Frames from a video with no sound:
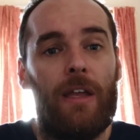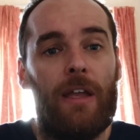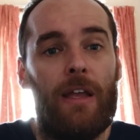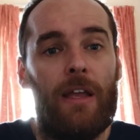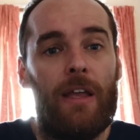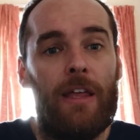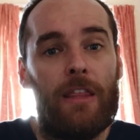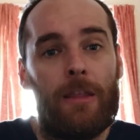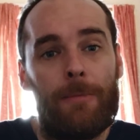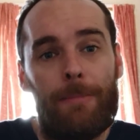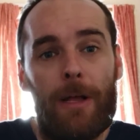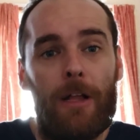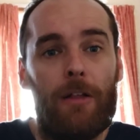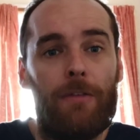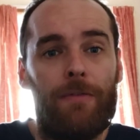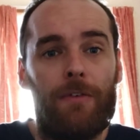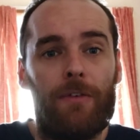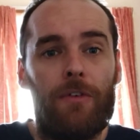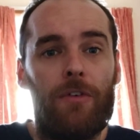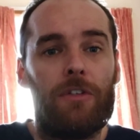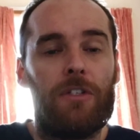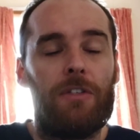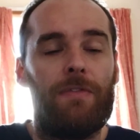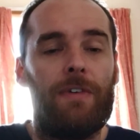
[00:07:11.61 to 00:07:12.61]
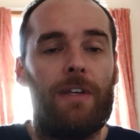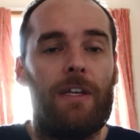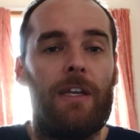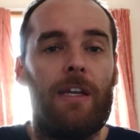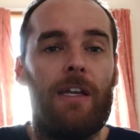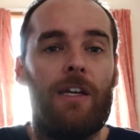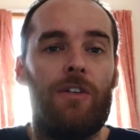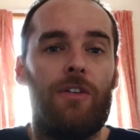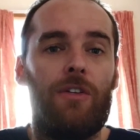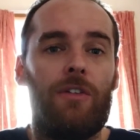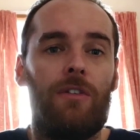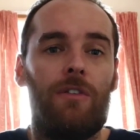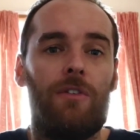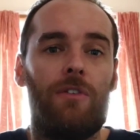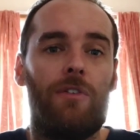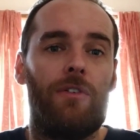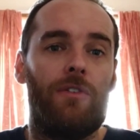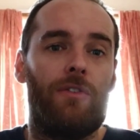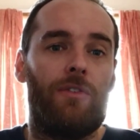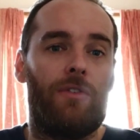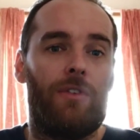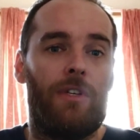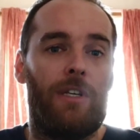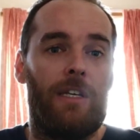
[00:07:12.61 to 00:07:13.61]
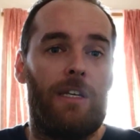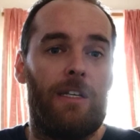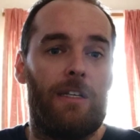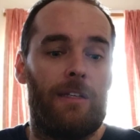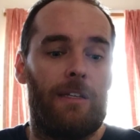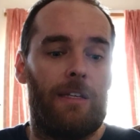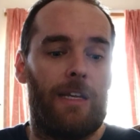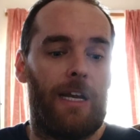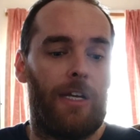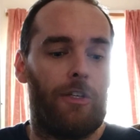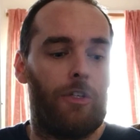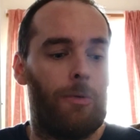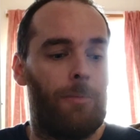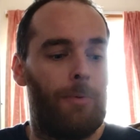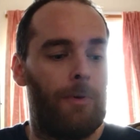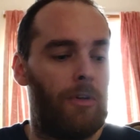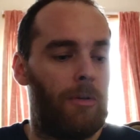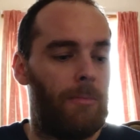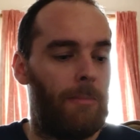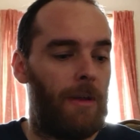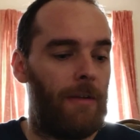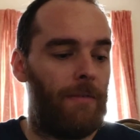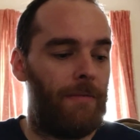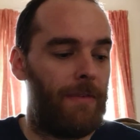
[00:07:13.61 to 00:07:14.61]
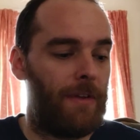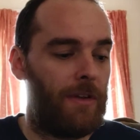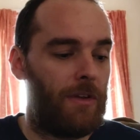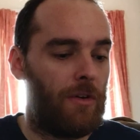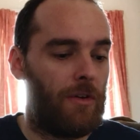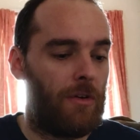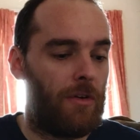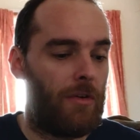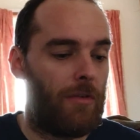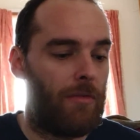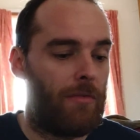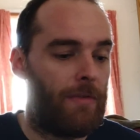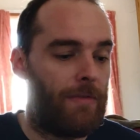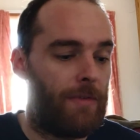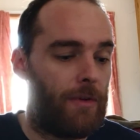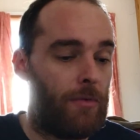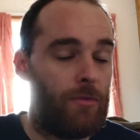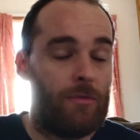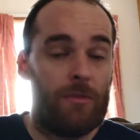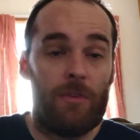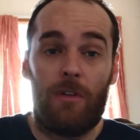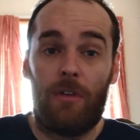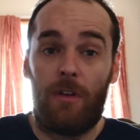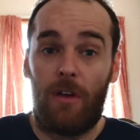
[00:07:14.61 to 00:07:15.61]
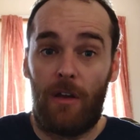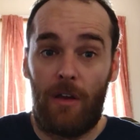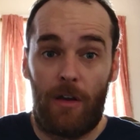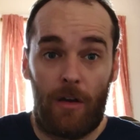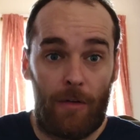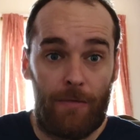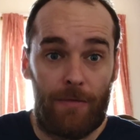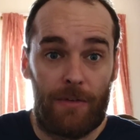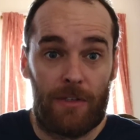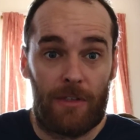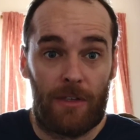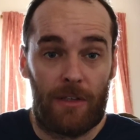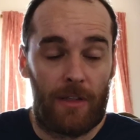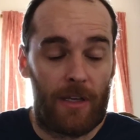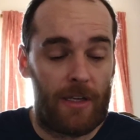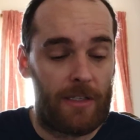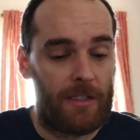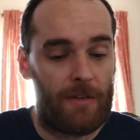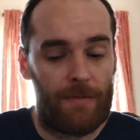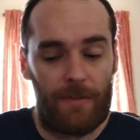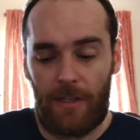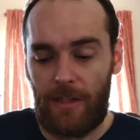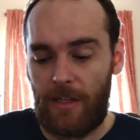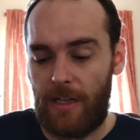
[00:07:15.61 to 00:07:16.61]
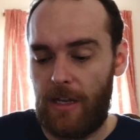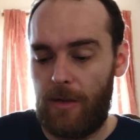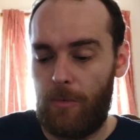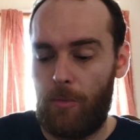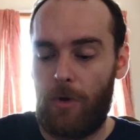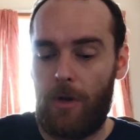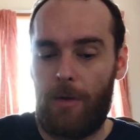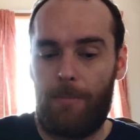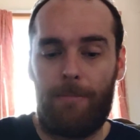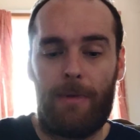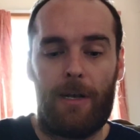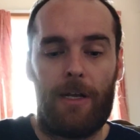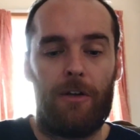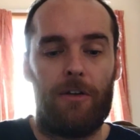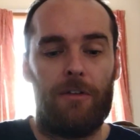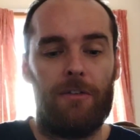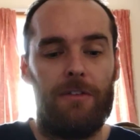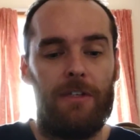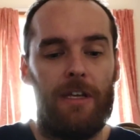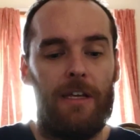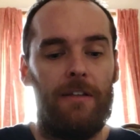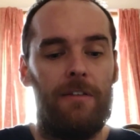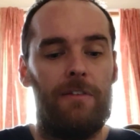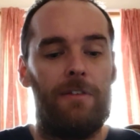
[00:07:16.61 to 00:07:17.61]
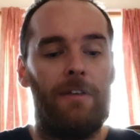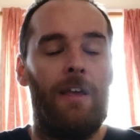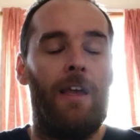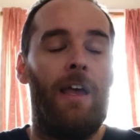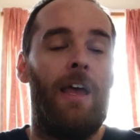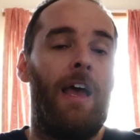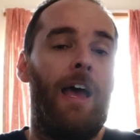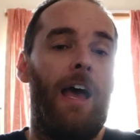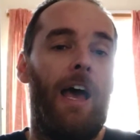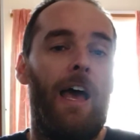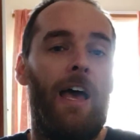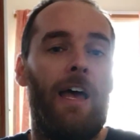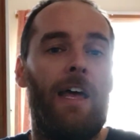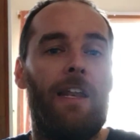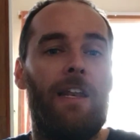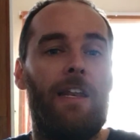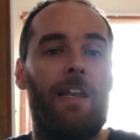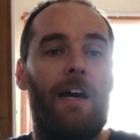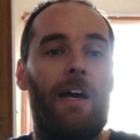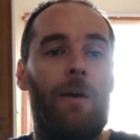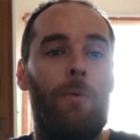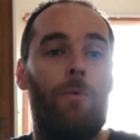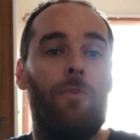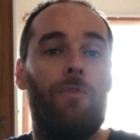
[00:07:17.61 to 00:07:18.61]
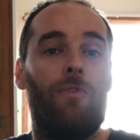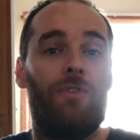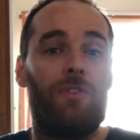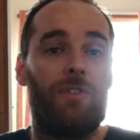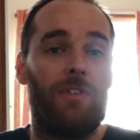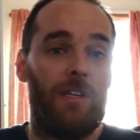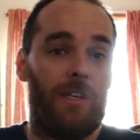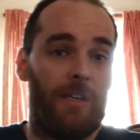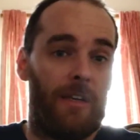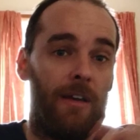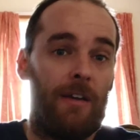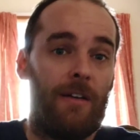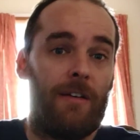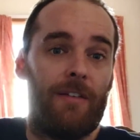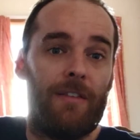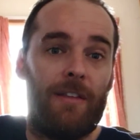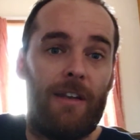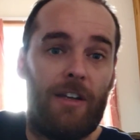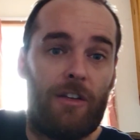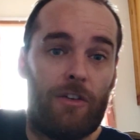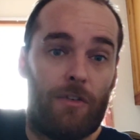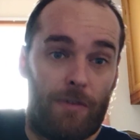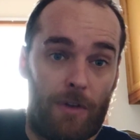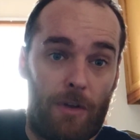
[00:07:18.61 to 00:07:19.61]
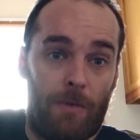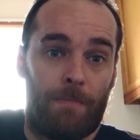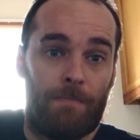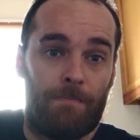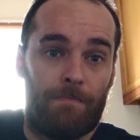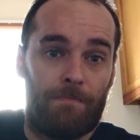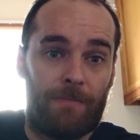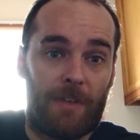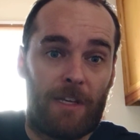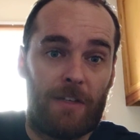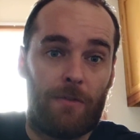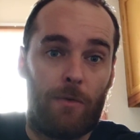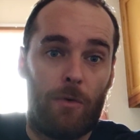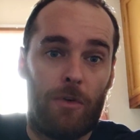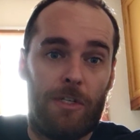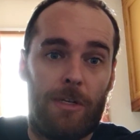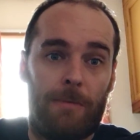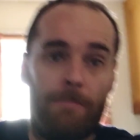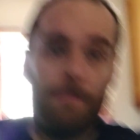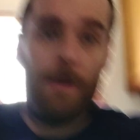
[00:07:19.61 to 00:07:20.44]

hit the bell for notifications so you can catch up on all my video reviews. Obviously, that's if you like my content. And I will see you on the next review. Thanks for watching.